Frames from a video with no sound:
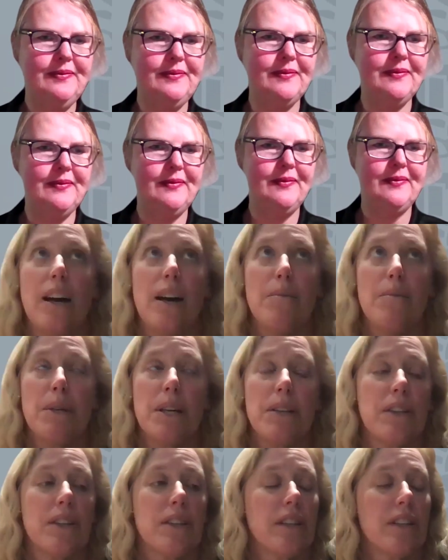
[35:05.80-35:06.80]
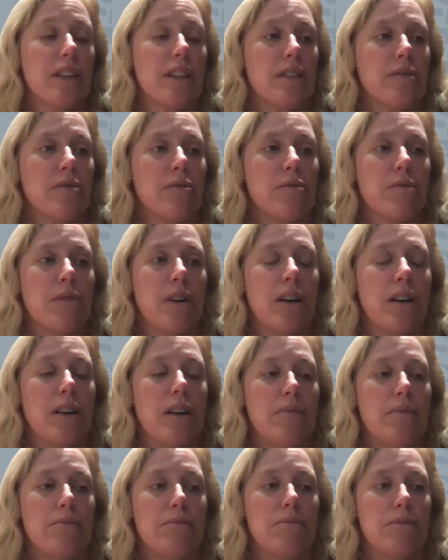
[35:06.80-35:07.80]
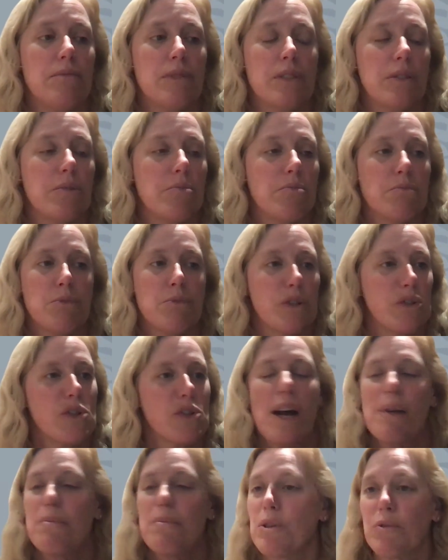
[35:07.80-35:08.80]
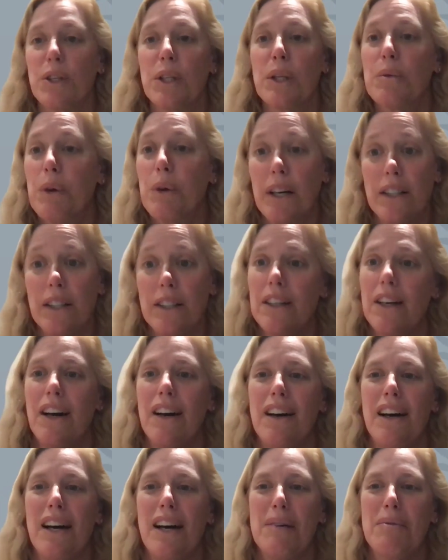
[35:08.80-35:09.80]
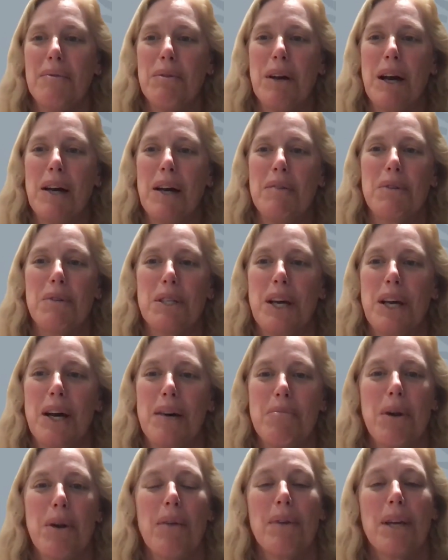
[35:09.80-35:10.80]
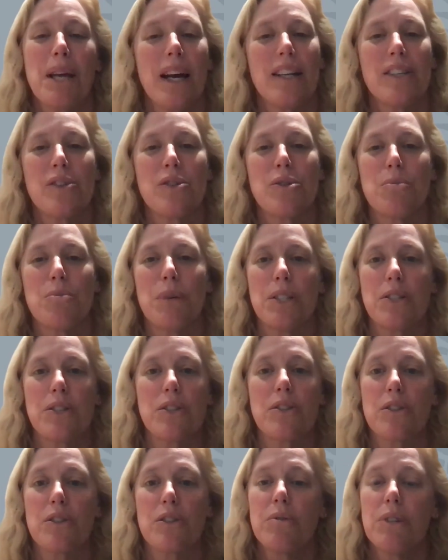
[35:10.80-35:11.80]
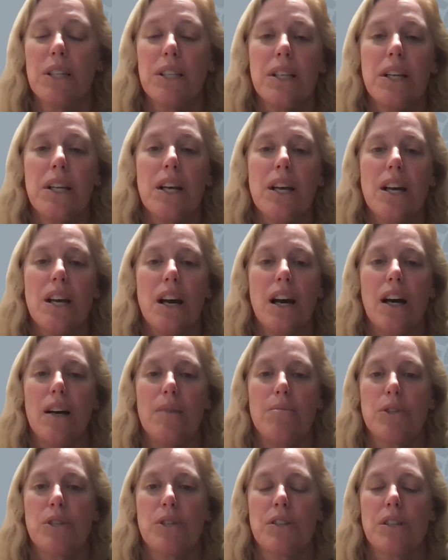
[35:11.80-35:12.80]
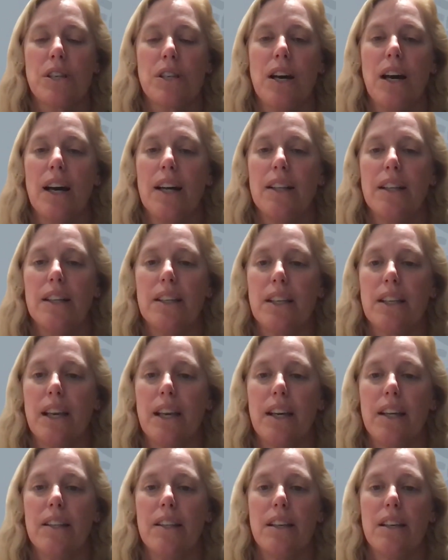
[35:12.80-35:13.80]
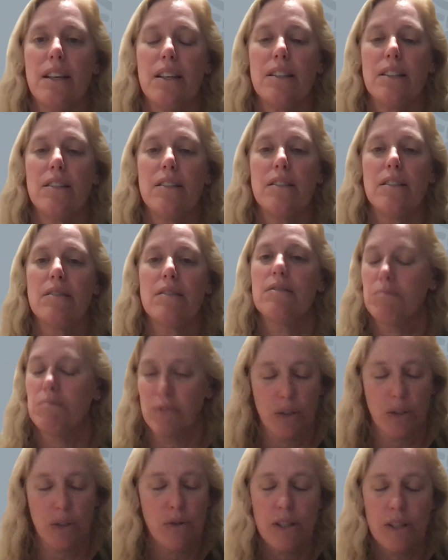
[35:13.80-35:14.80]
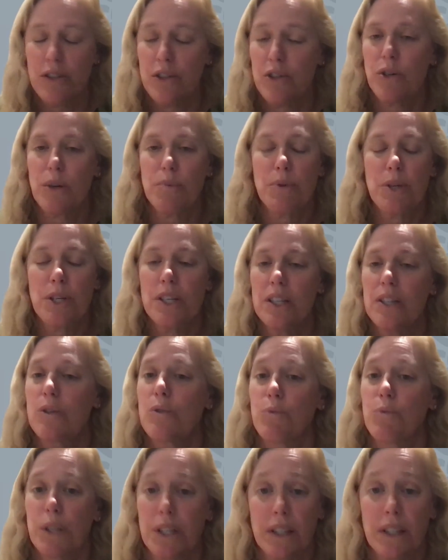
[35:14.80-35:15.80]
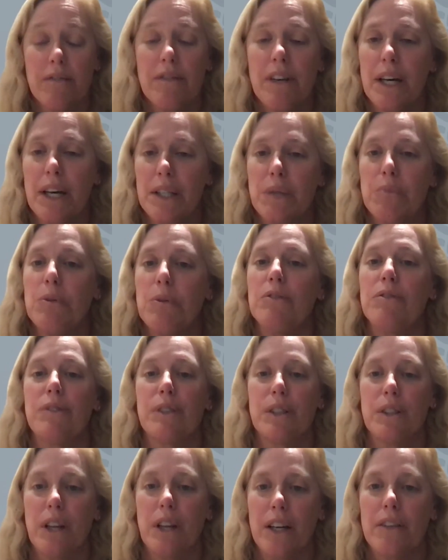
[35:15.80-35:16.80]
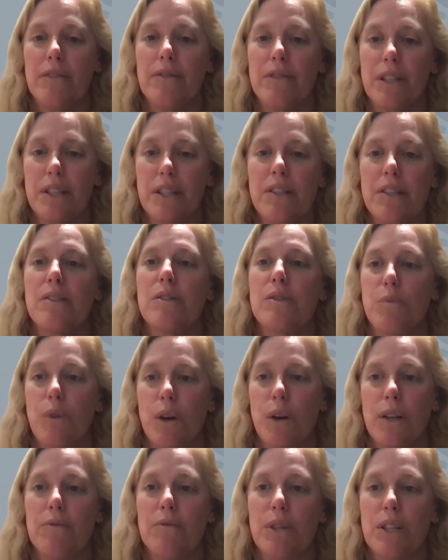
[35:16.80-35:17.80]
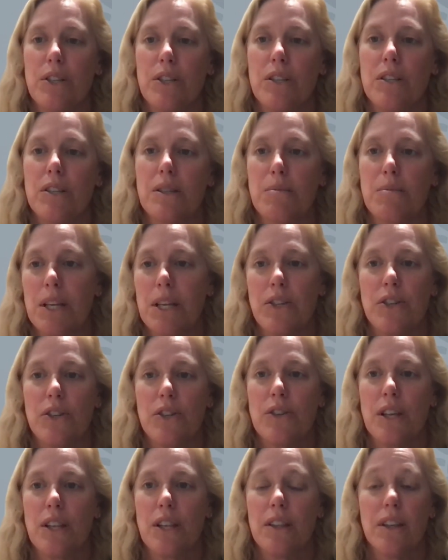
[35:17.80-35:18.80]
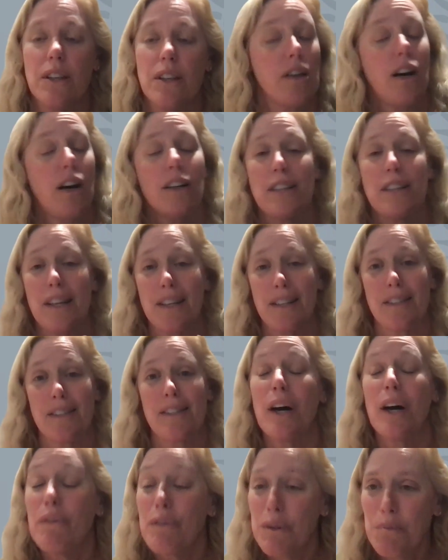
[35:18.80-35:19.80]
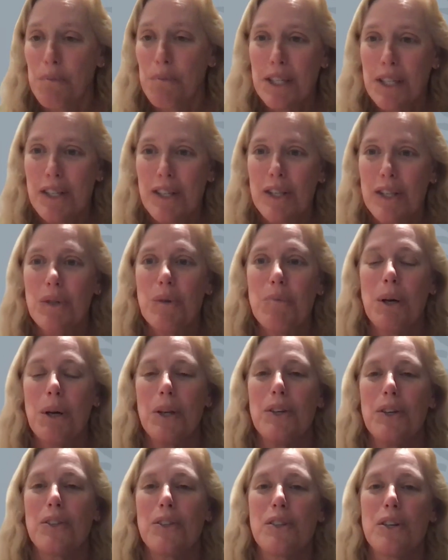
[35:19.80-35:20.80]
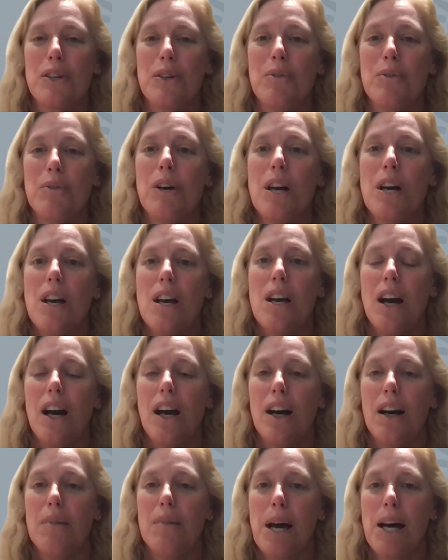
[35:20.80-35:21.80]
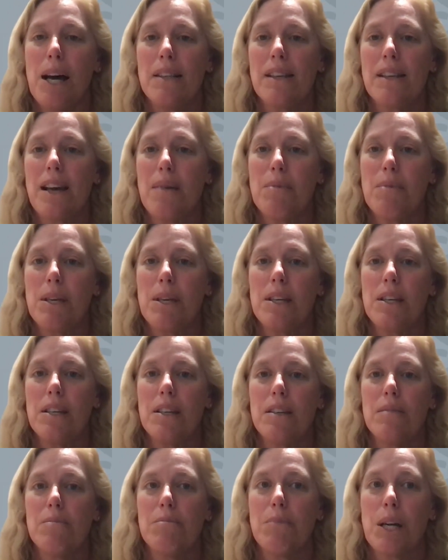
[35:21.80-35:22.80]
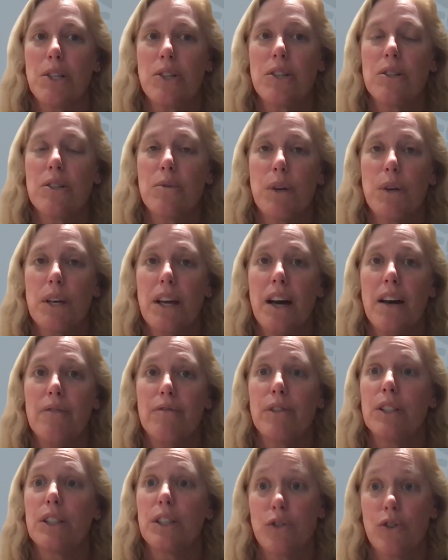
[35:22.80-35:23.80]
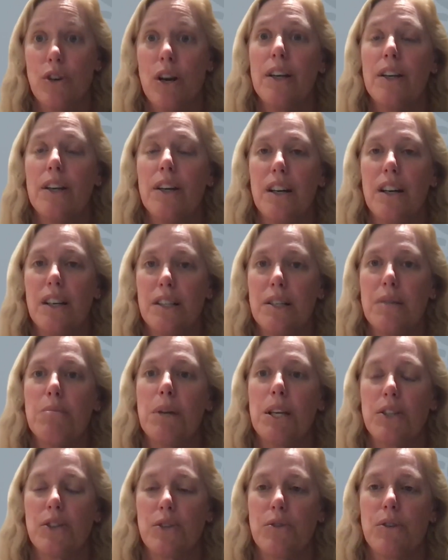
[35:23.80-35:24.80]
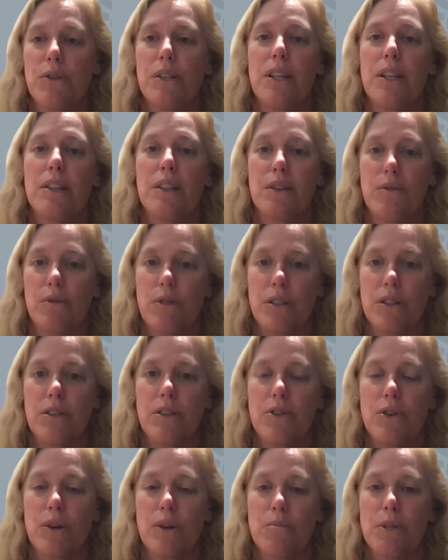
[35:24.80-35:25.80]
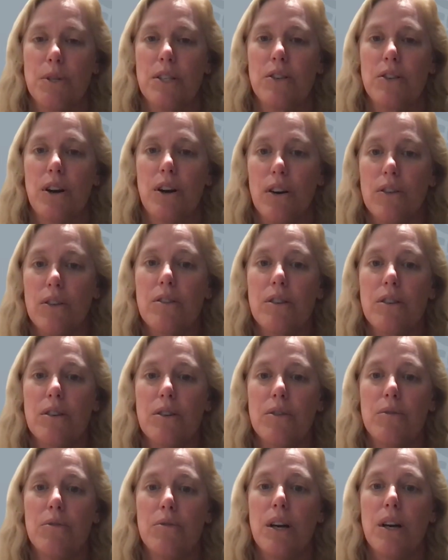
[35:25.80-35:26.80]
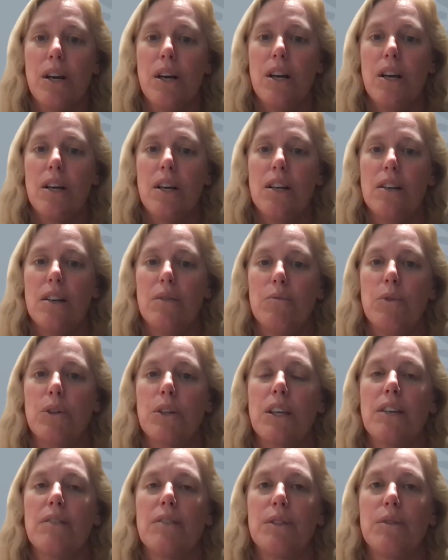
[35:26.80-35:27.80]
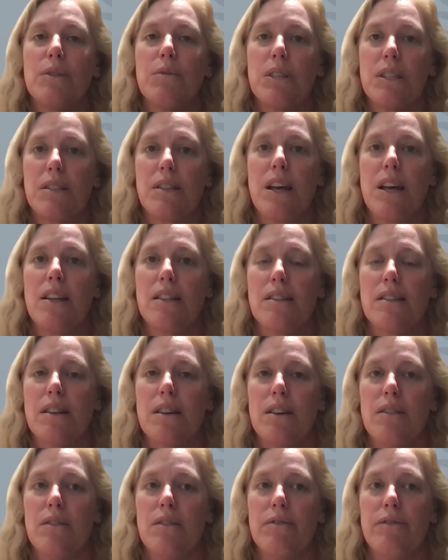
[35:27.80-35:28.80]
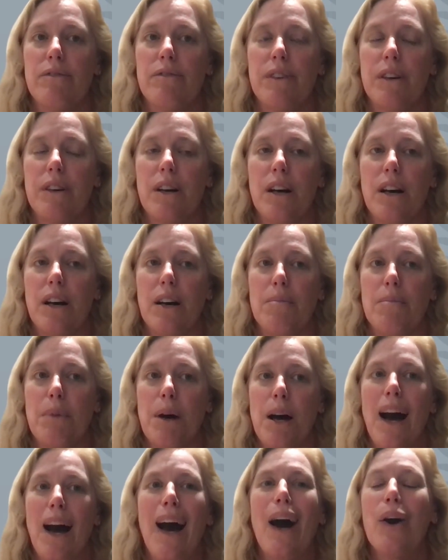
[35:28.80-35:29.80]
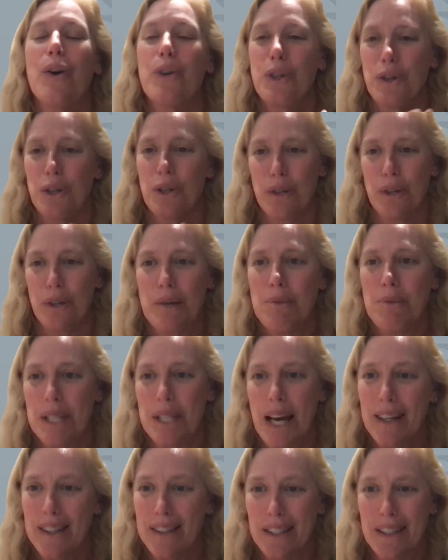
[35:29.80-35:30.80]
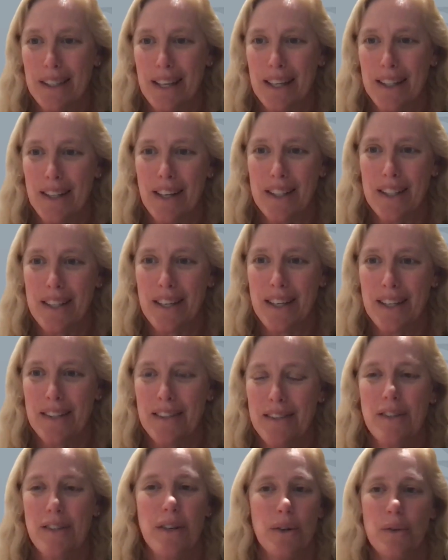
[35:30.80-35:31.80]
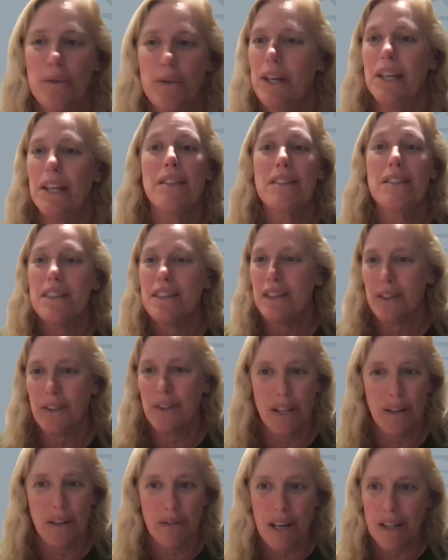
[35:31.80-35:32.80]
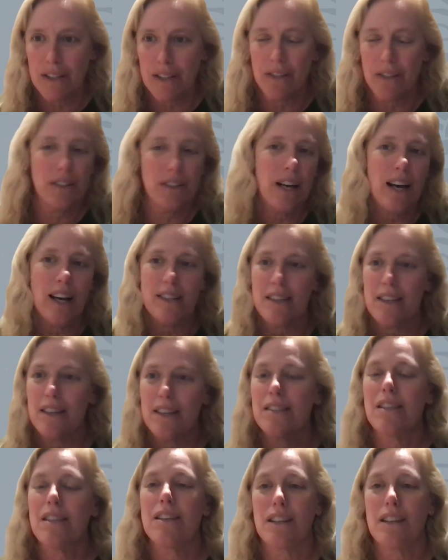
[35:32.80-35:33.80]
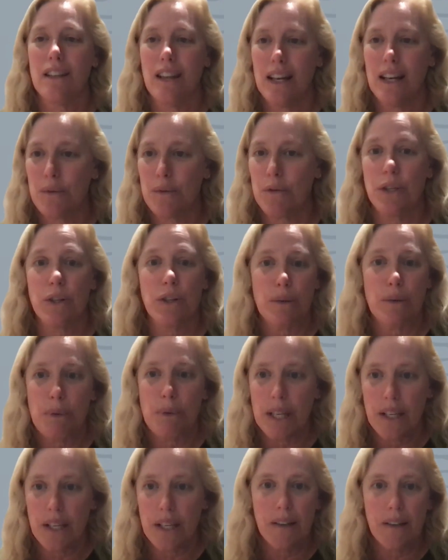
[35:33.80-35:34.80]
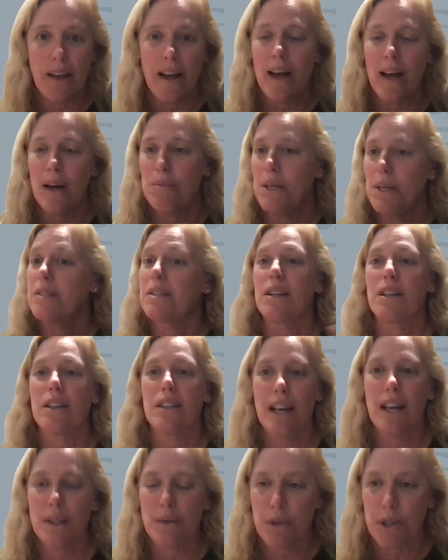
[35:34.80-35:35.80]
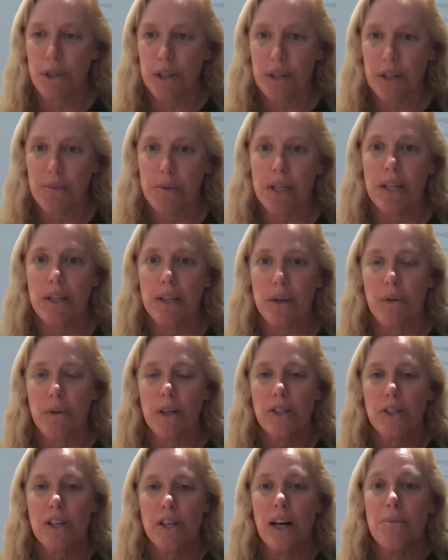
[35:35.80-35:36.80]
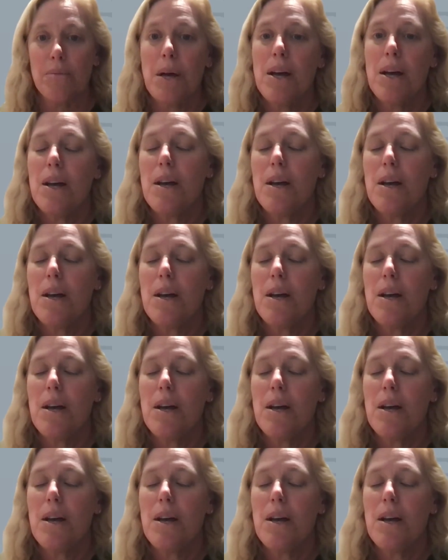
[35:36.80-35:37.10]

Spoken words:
Yeah, Abby, I think that you described it really well. I would not probably add too much to it, just to highlight again that the course description is really valuable for a lot of reasons, one of which is to make sure that the content itself speaks to you, but also, as Abby mentioned, we have really tried hard to make sure that the course descriptions also will give you a sense of how you're going to be tackling that content. So is it a theoretical class? Is it a class where you're going to be in a lab? Is it a class where you're going to be in a workshop?